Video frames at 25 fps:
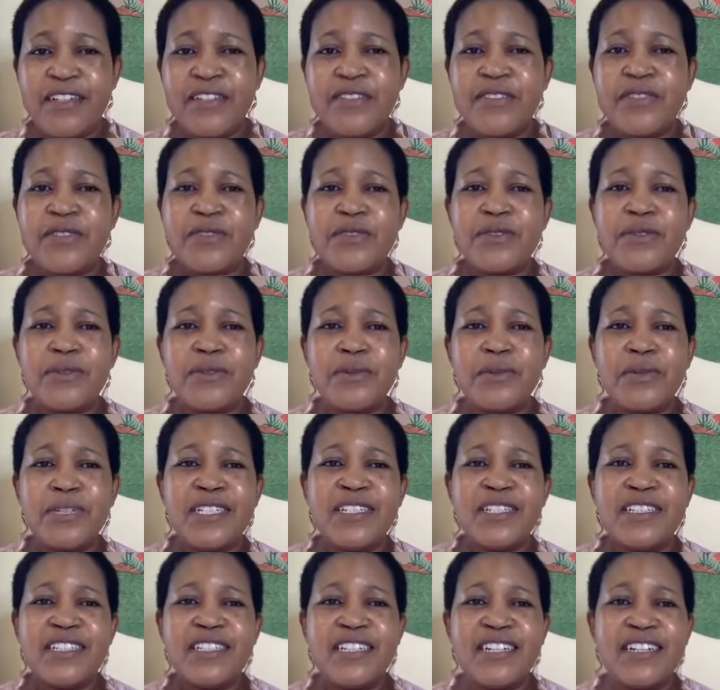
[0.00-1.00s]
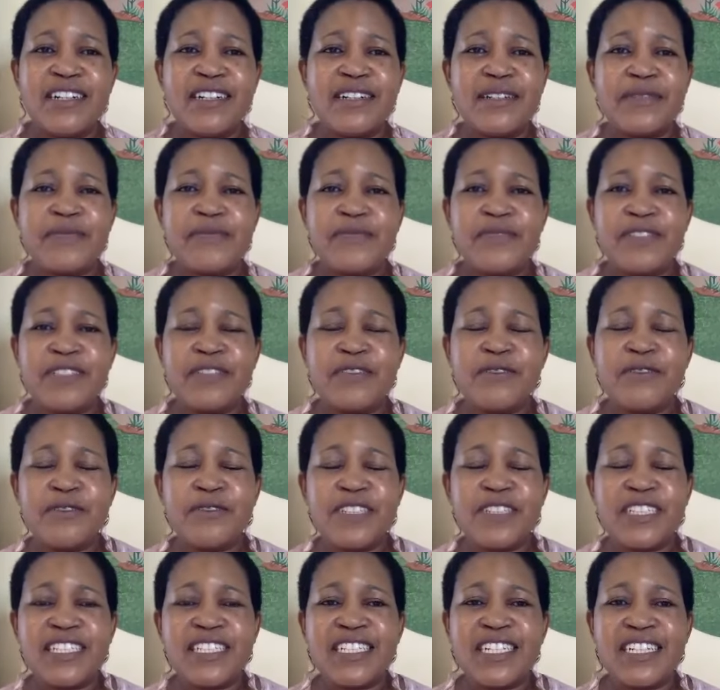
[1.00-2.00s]
So when you're
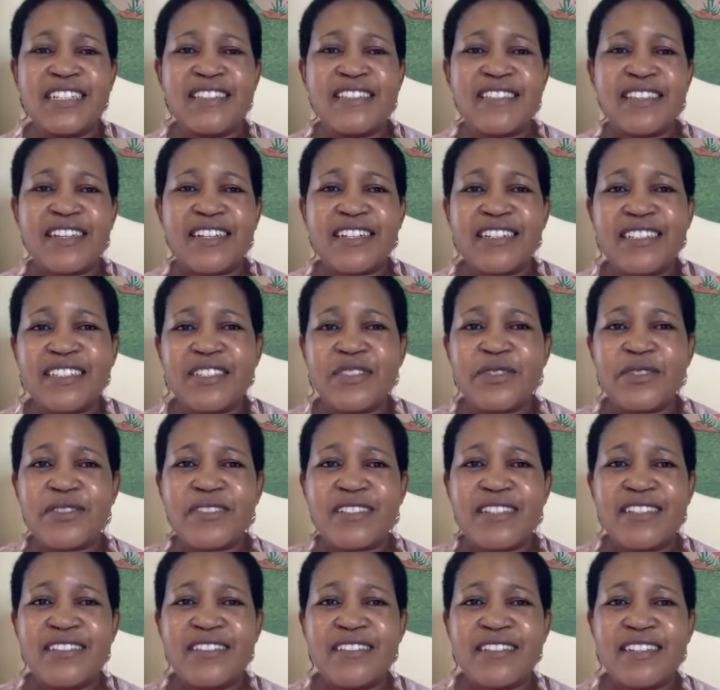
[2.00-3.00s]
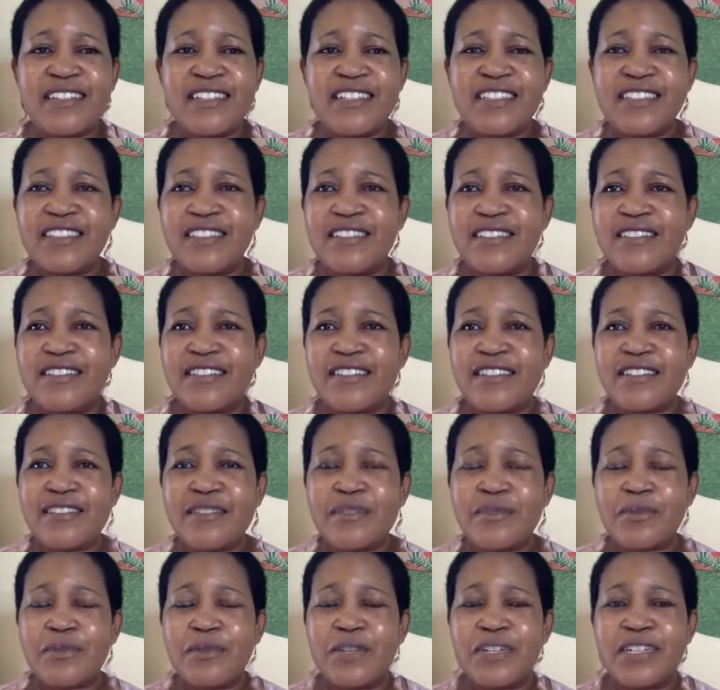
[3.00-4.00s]
feeling anxiety, because anxiety is
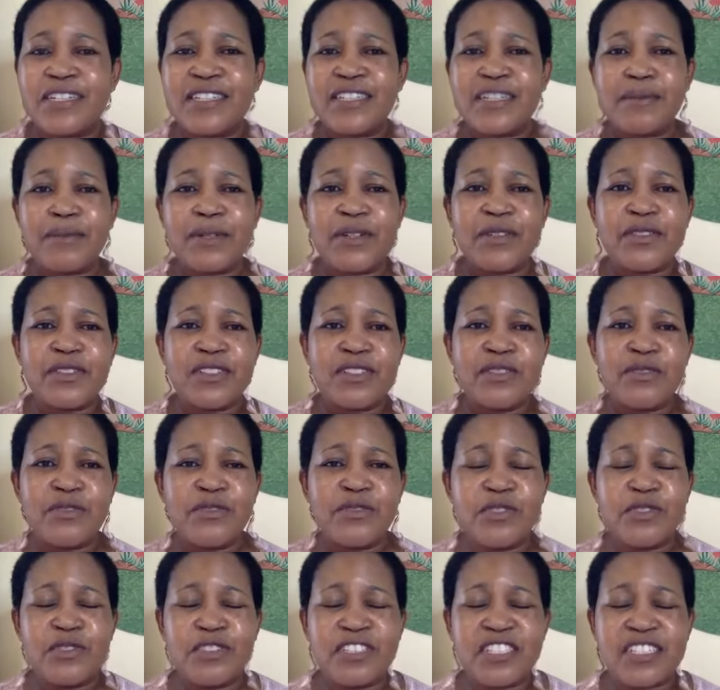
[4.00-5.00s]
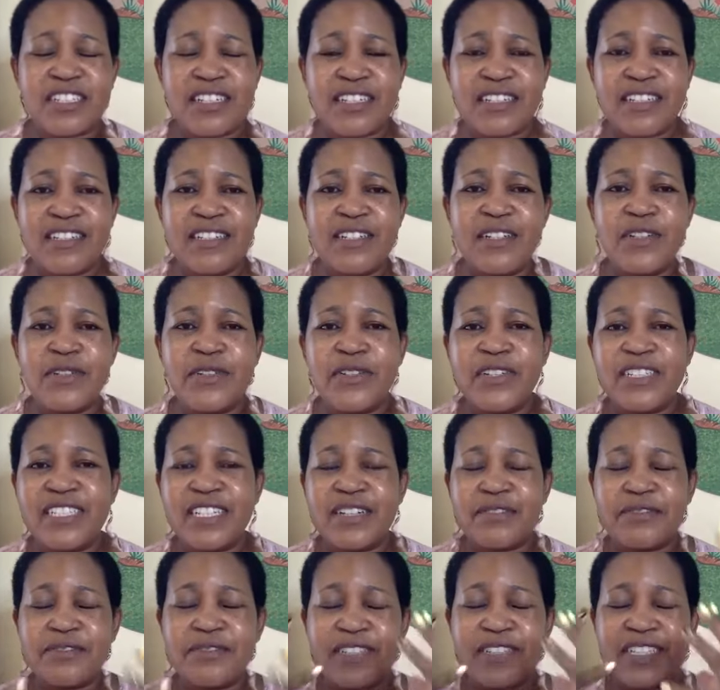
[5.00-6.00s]
just worrying about the future. When
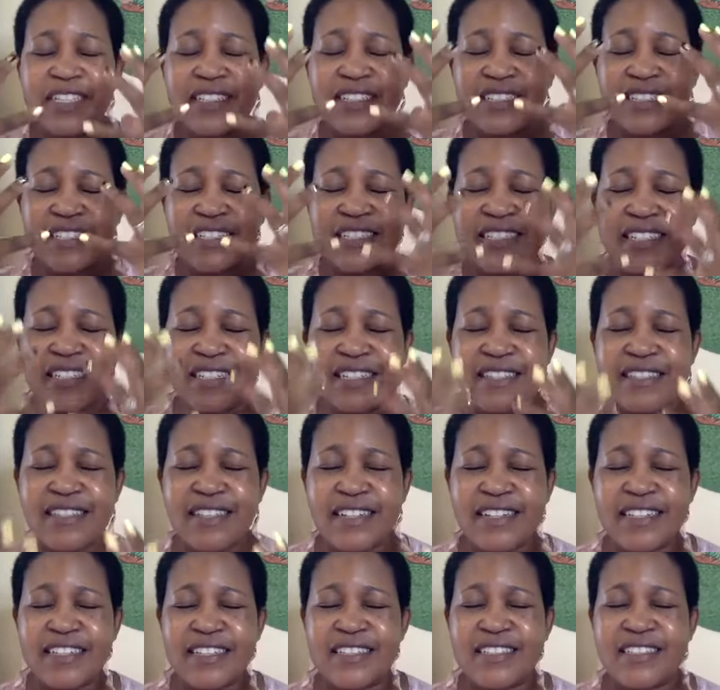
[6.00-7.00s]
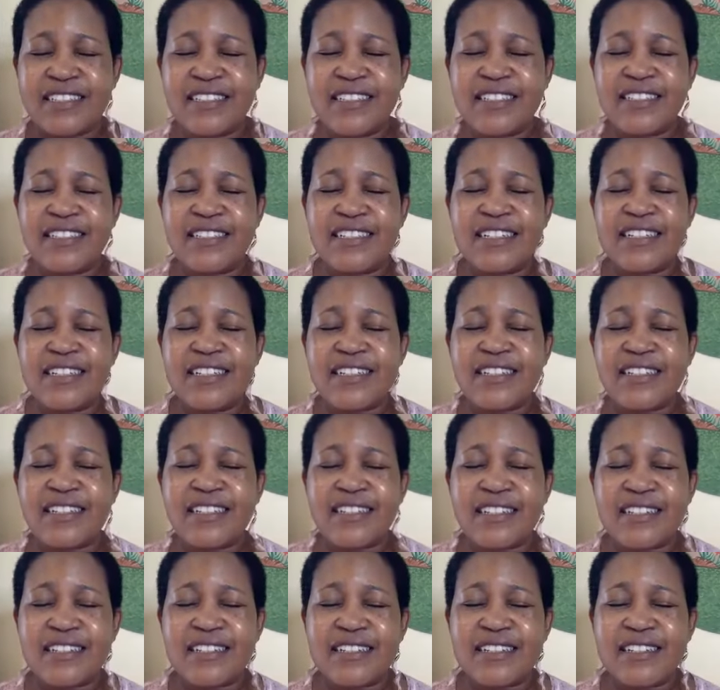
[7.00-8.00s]
you're feeling that anxiety, take
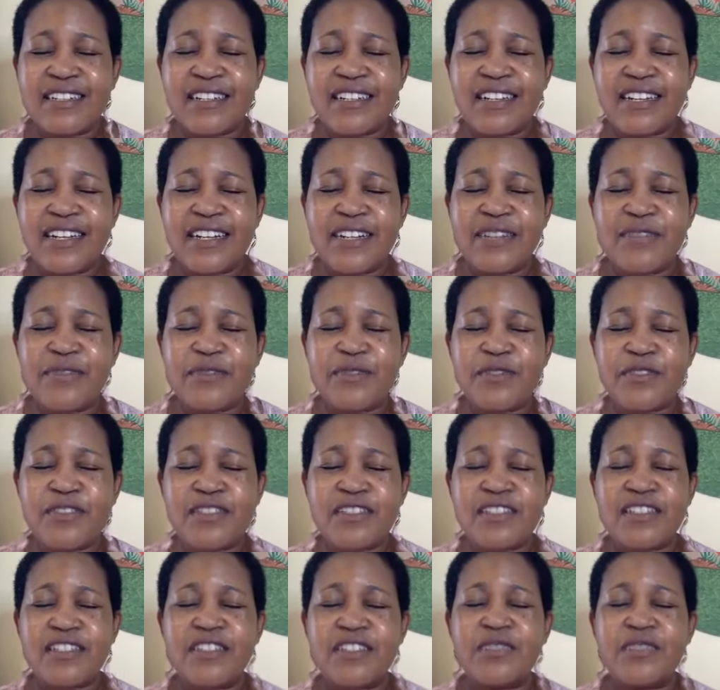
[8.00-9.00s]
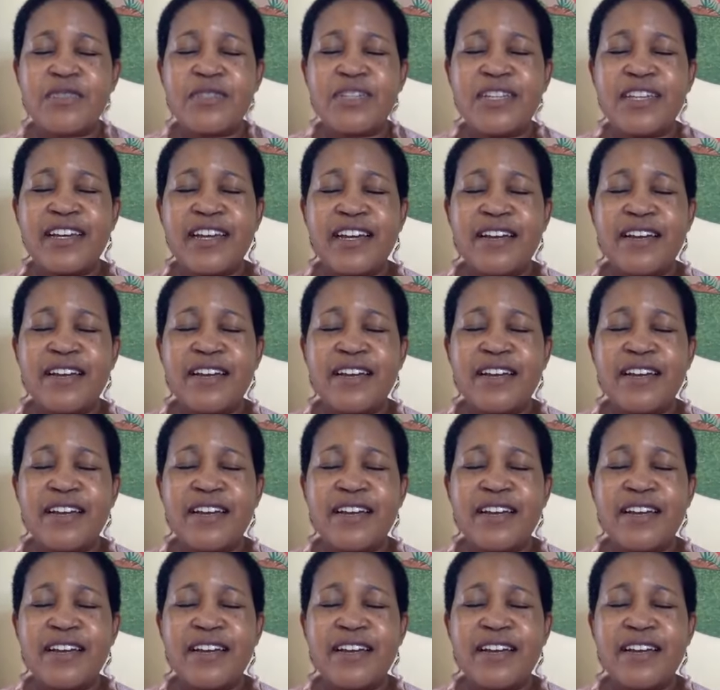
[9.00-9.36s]
that life force that we